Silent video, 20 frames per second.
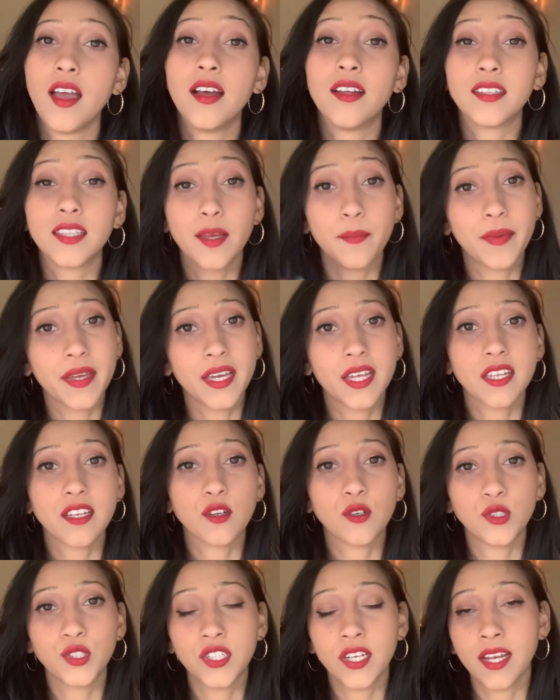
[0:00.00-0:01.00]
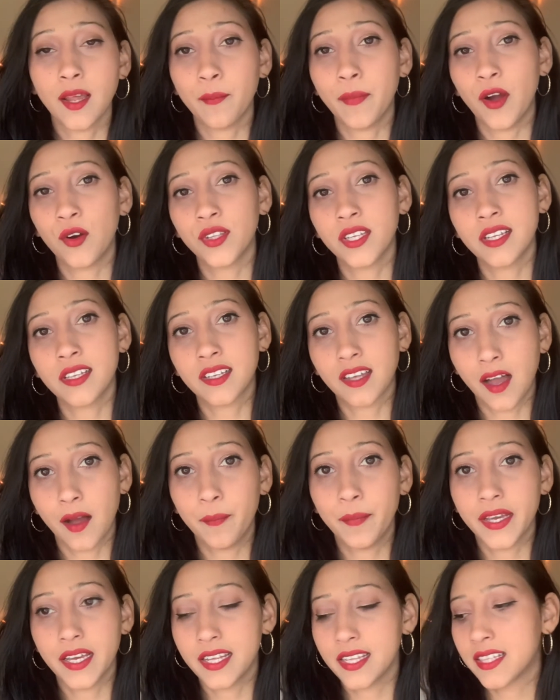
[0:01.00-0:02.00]
The biggest question about this cup
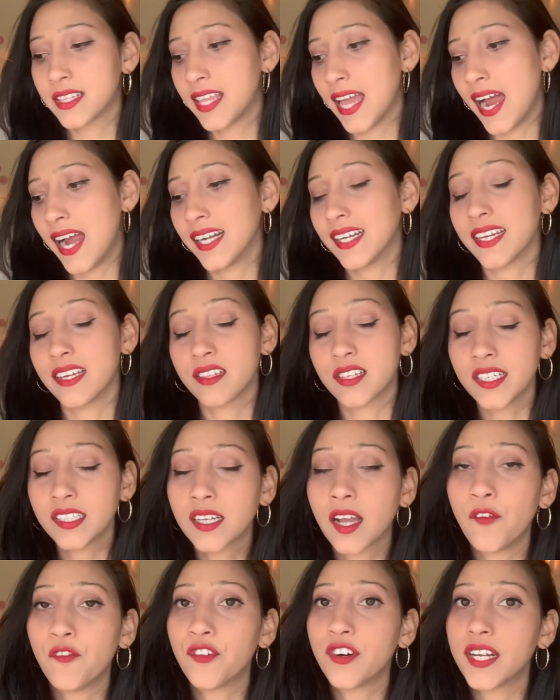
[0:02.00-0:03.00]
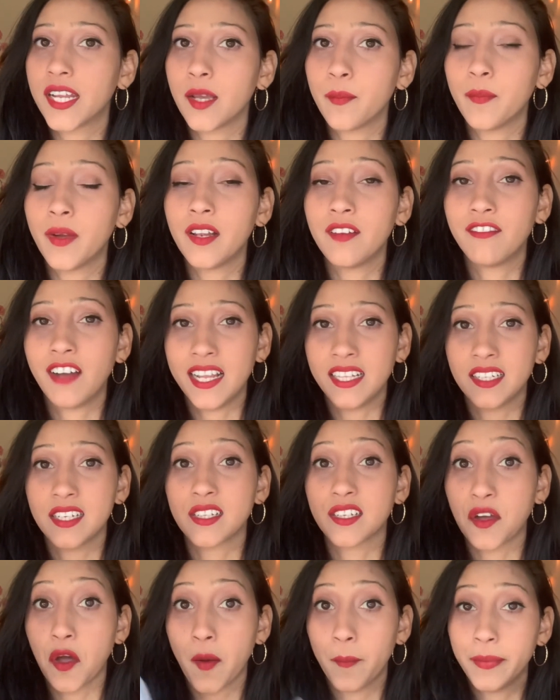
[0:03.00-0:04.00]
is that, is it comfortable while this
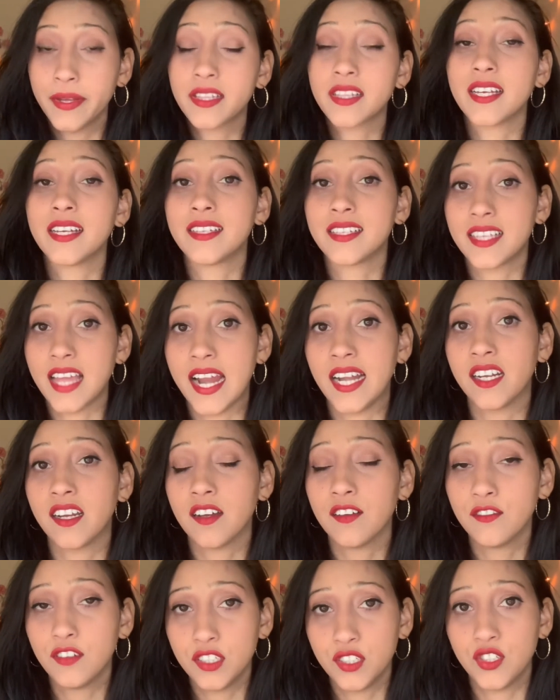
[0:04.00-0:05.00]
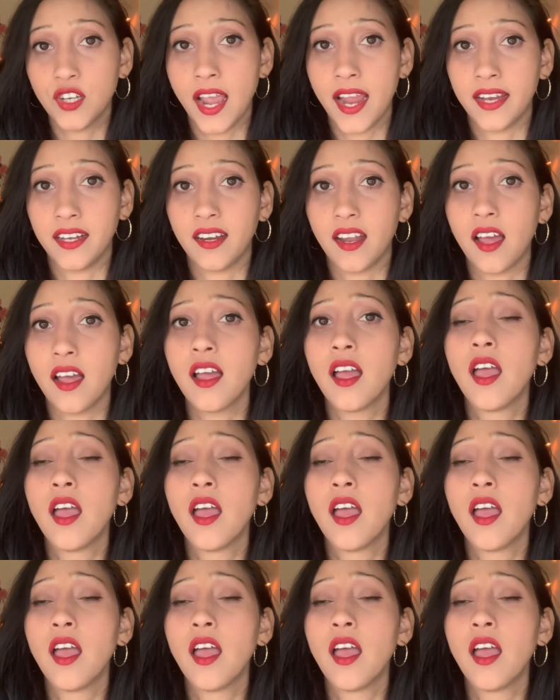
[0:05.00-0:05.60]
cup is inside our vagina?